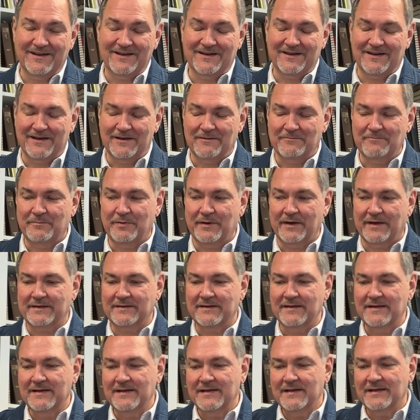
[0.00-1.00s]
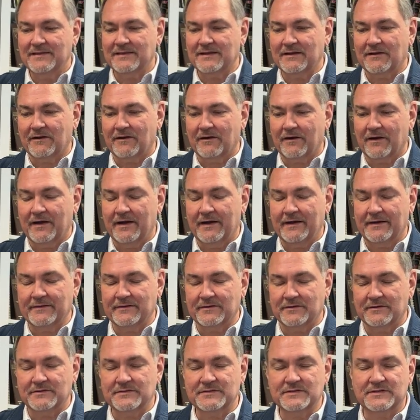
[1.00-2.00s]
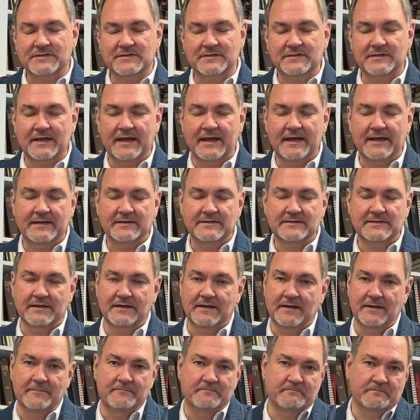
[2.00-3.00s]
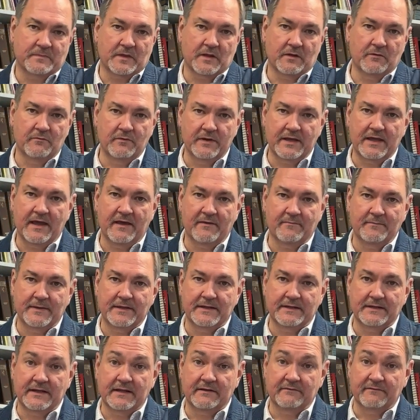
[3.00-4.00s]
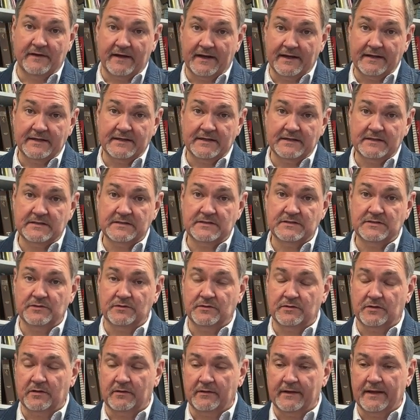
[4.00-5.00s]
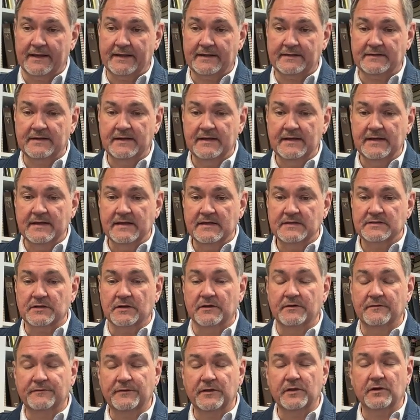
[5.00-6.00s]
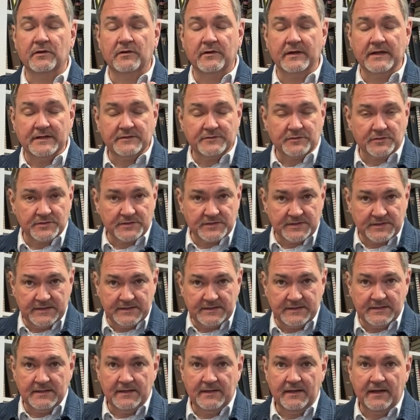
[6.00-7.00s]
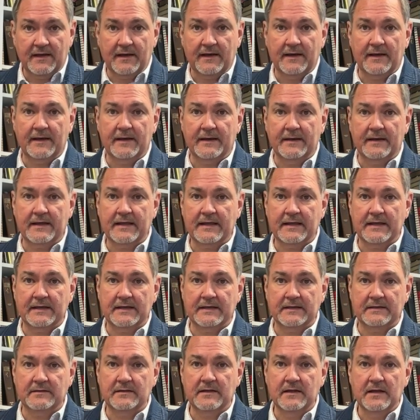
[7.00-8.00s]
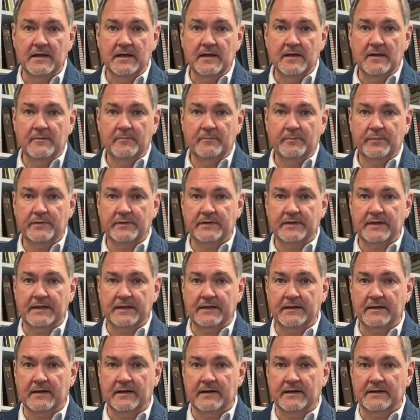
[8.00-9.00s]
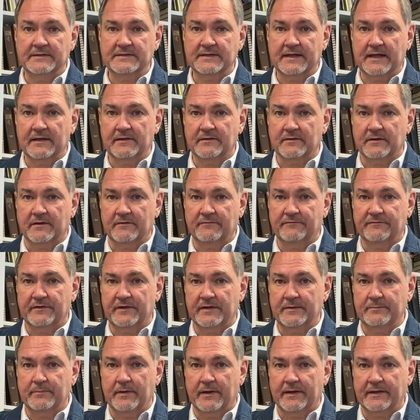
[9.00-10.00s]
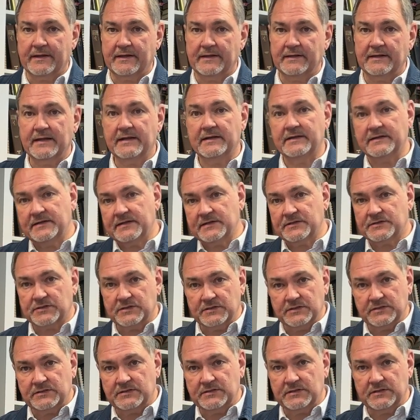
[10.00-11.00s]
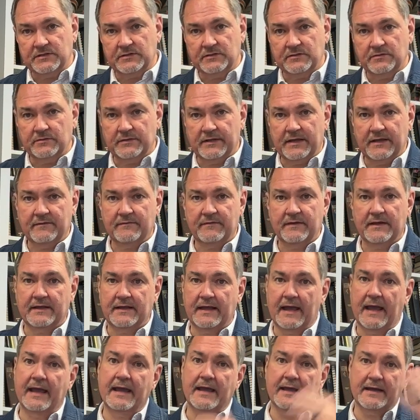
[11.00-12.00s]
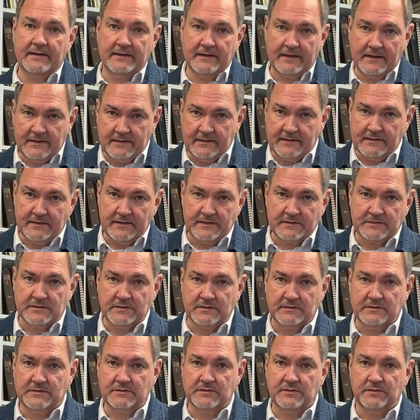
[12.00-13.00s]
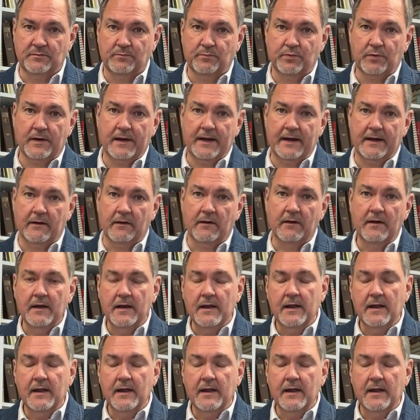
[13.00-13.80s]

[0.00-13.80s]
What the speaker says: but there are others that we have been invited to collect. So if you're interested in putting together a flood bucket, in addition to giving and in addition to prayer,